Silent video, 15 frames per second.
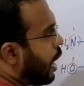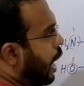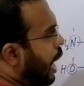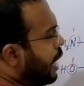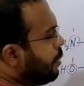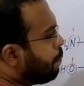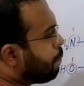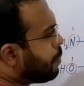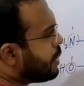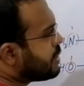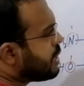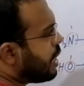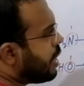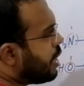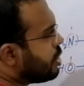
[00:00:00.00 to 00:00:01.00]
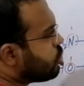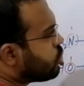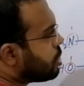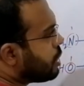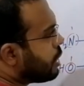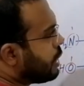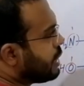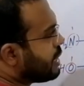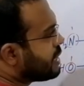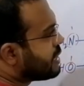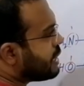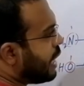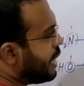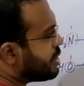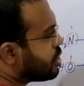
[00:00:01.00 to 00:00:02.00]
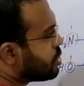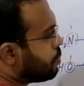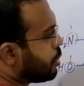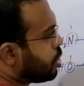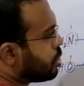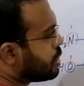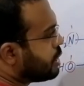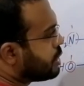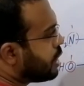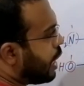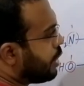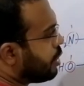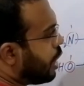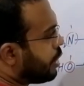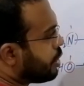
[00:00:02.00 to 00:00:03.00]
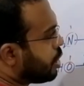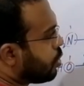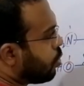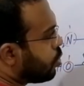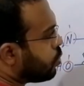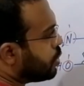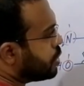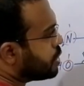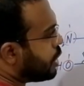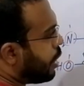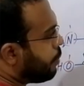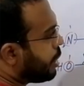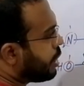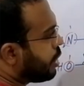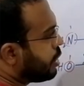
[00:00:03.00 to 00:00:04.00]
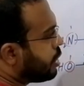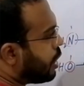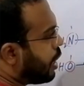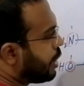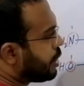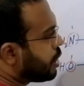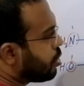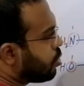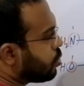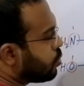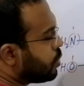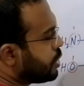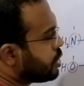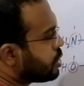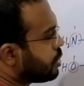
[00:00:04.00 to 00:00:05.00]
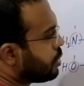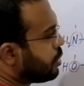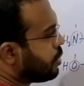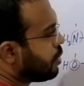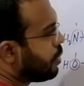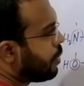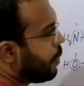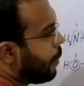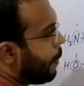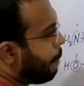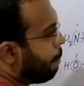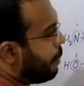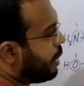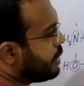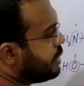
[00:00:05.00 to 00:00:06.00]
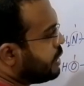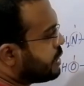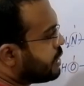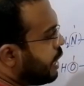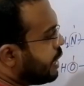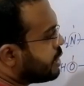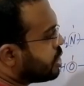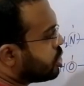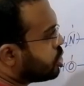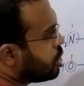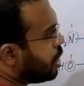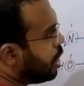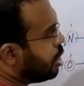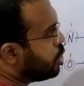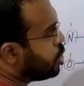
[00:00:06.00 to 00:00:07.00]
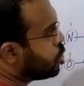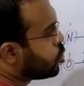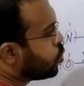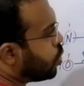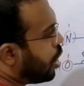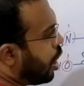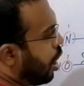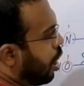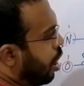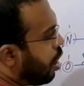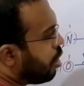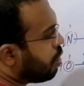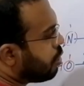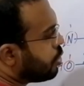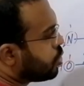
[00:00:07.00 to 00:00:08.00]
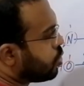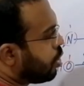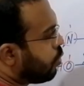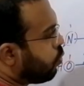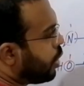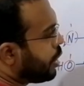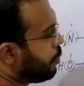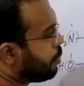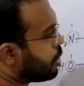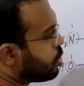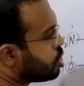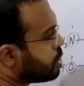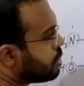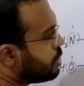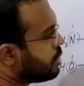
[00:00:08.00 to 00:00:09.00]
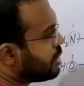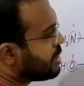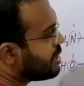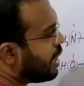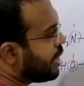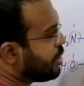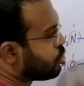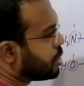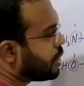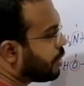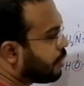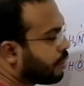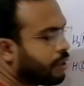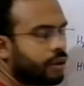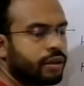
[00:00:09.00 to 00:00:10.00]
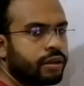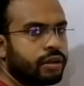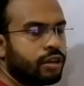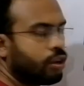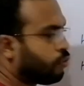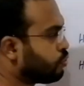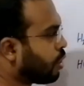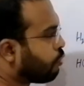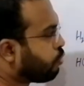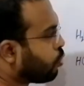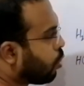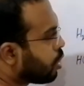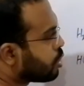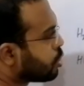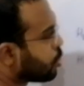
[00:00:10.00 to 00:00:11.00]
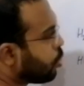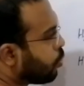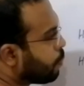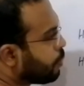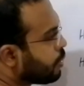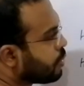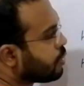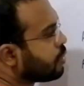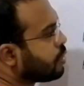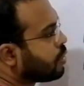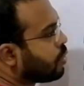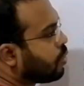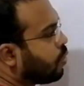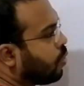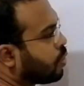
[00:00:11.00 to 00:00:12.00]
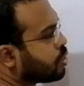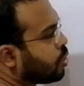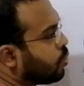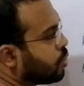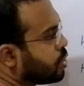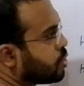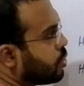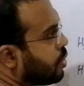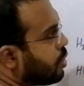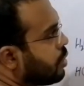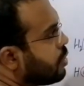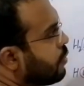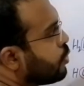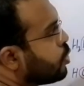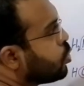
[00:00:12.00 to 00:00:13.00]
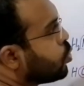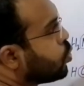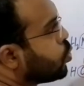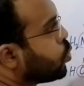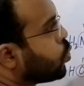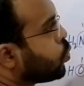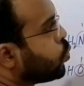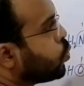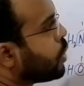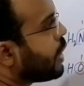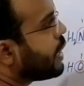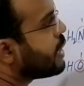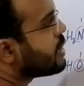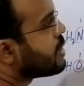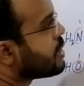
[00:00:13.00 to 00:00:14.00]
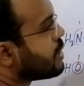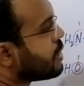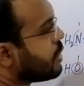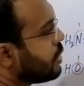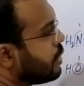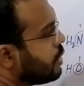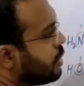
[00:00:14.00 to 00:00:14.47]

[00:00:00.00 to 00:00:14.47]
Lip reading: At present, it is S because it's an anti-clockwise. Am I correct? Anti-clockwise. But this S turned to R. You know why? Because this hydrogen, the fourth group, on the horizontal. Therefore, 2 is